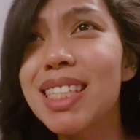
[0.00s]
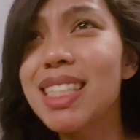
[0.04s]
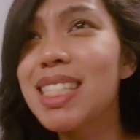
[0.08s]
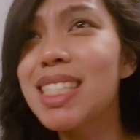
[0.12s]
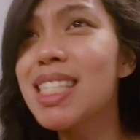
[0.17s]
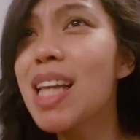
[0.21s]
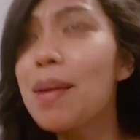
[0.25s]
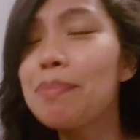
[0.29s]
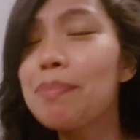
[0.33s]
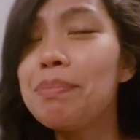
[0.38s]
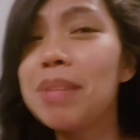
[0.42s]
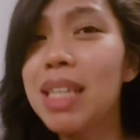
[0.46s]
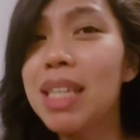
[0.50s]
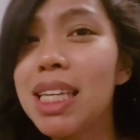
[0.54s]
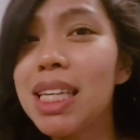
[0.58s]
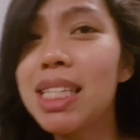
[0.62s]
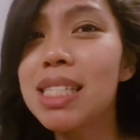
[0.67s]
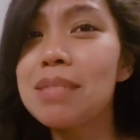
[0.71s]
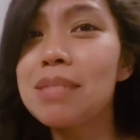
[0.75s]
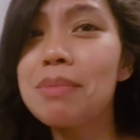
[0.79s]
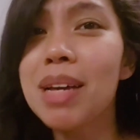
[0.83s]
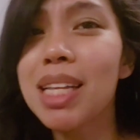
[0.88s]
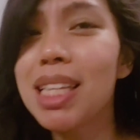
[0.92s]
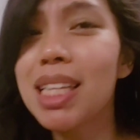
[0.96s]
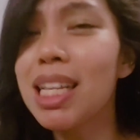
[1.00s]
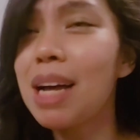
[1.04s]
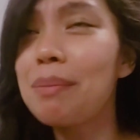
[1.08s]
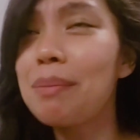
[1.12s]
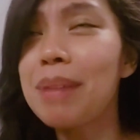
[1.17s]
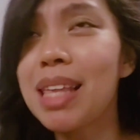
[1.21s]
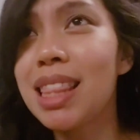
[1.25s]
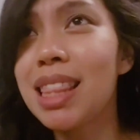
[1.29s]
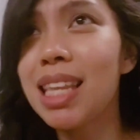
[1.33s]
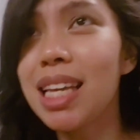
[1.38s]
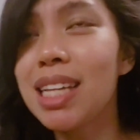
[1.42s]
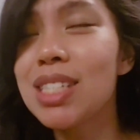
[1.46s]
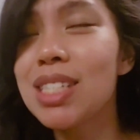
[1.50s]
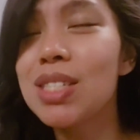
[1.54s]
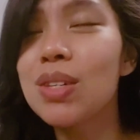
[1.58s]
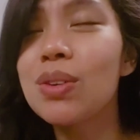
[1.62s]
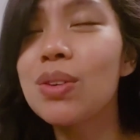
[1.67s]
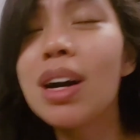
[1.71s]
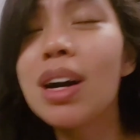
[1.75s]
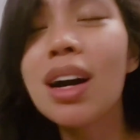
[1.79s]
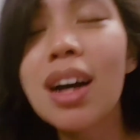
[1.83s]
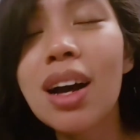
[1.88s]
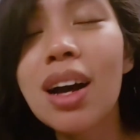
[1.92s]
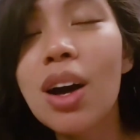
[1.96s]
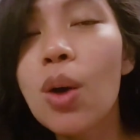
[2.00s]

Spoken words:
it's not me, it's not my thing. So